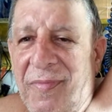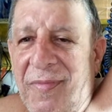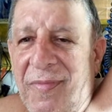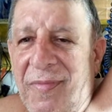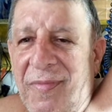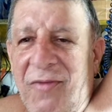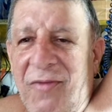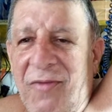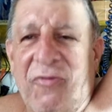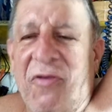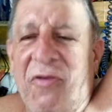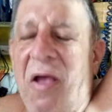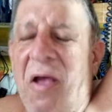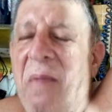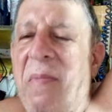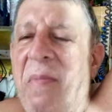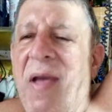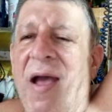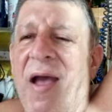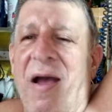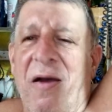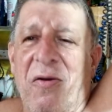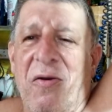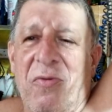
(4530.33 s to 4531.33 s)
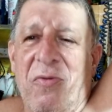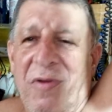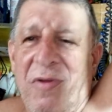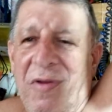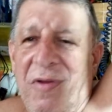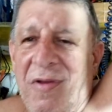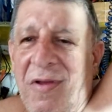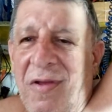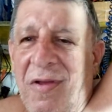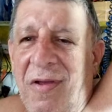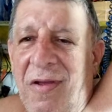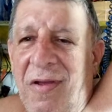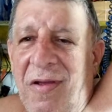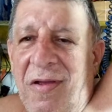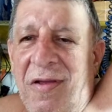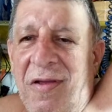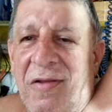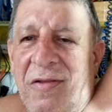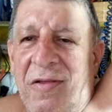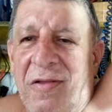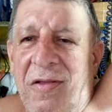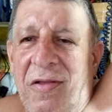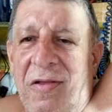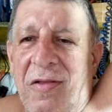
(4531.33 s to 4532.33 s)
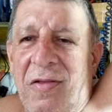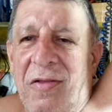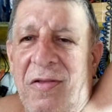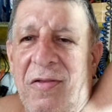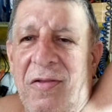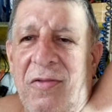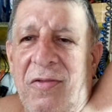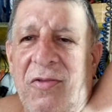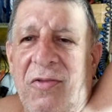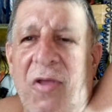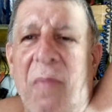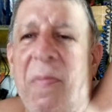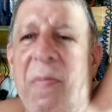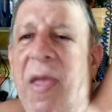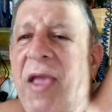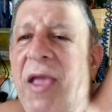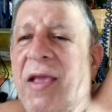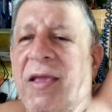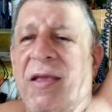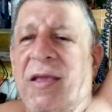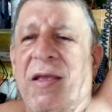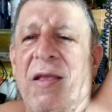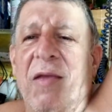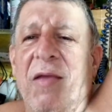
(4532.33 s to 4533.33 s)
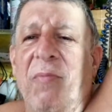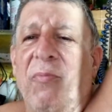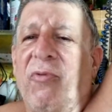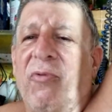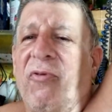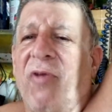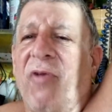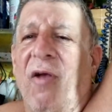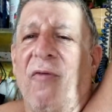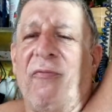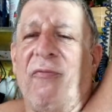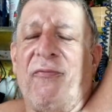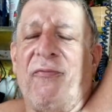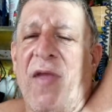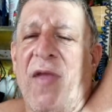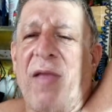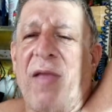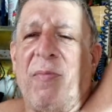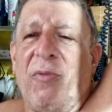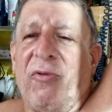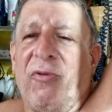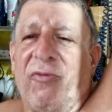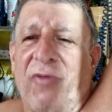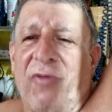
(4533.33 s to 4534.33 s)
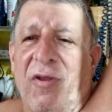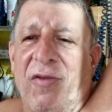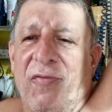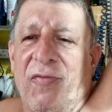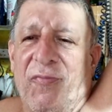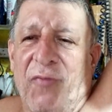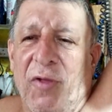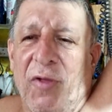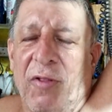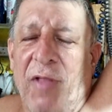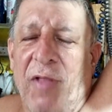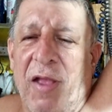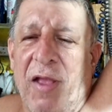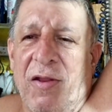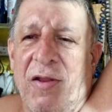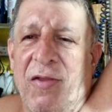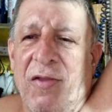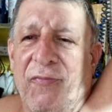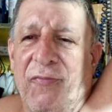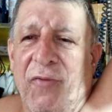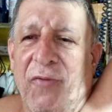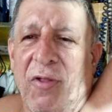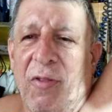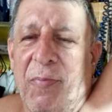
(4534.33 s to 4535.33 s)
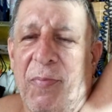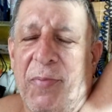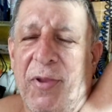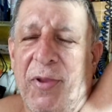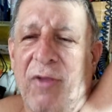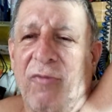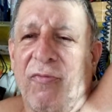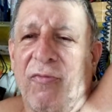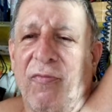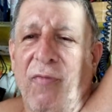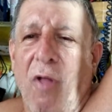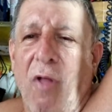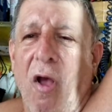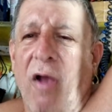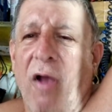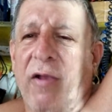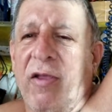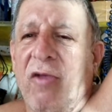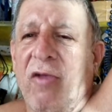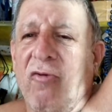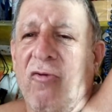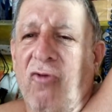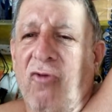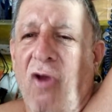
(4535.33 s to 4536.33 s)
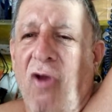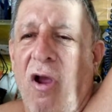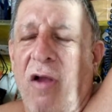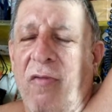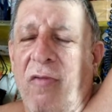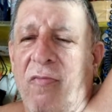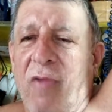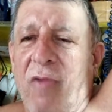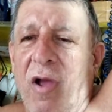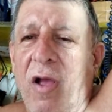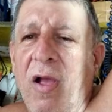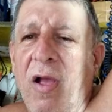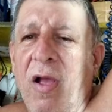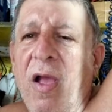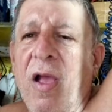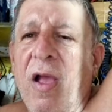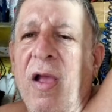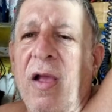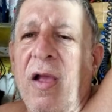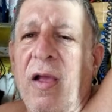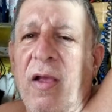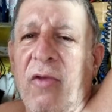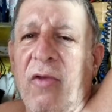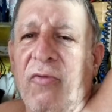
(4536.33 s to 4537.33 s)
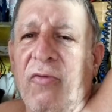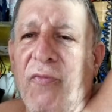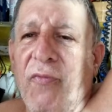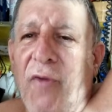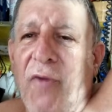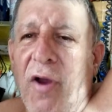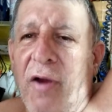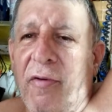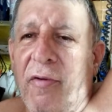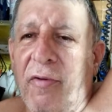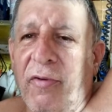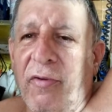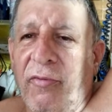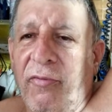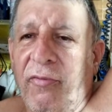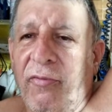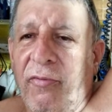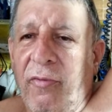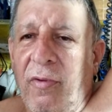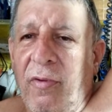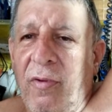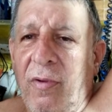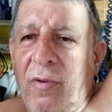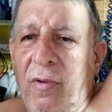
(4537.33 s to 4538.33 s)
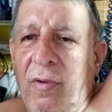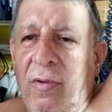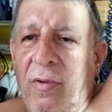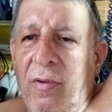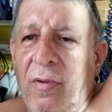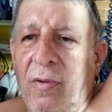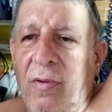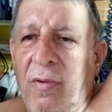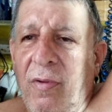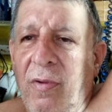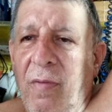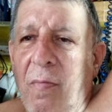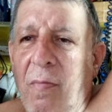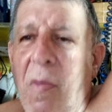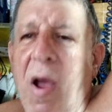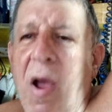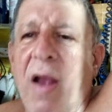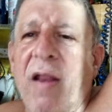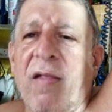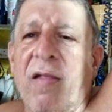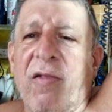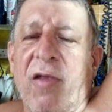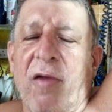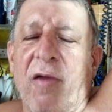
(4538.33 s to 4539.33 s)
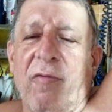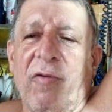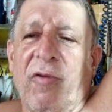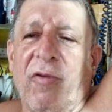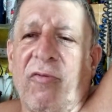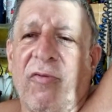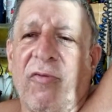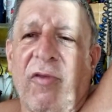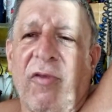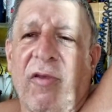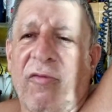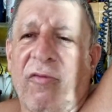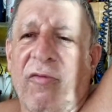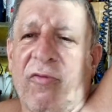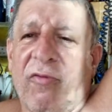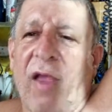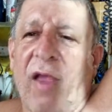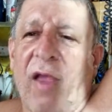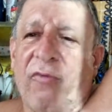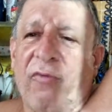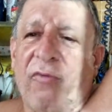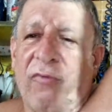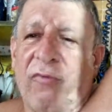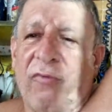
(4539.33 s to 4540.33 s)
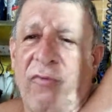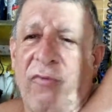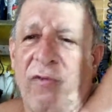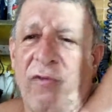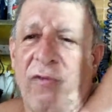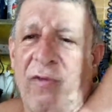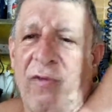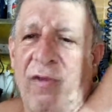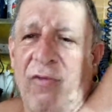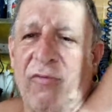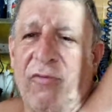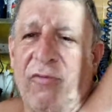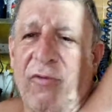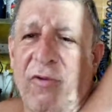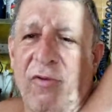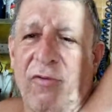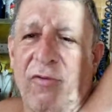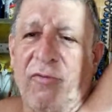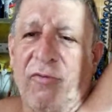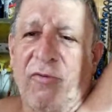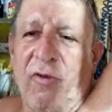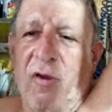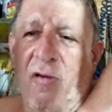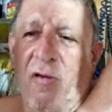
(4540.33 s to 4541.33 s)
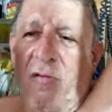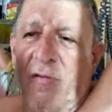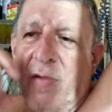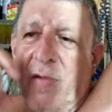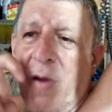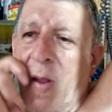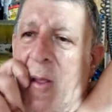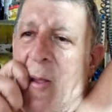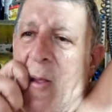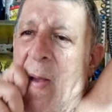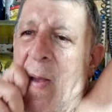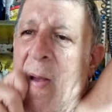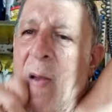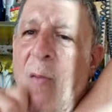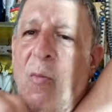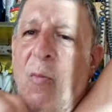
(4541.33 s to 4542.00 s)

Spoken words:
somehow to make himself famous in the Philippines vlogging genre as far as monetary success is concerned,